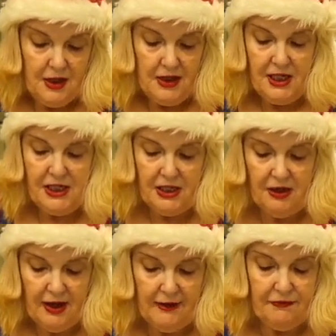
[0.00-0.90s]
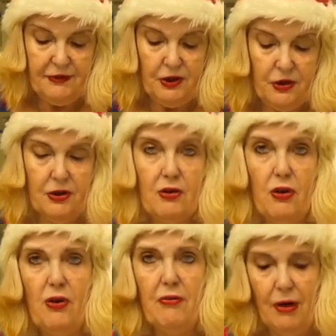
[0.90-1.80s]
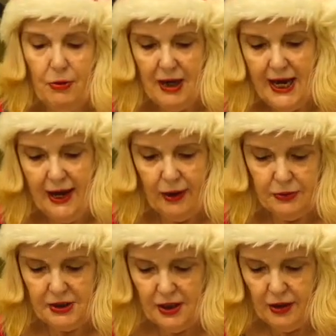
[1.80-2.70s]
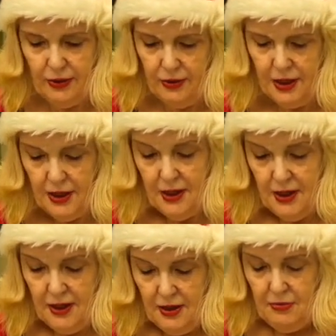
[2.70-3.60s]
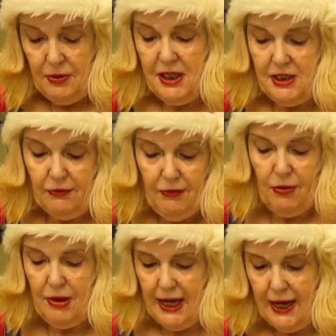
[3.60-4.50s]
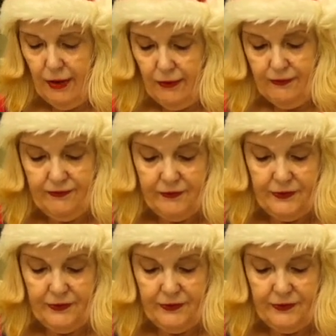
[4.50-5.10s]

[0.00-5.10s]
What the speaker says: you've got to roll it out. So we need to roll it out.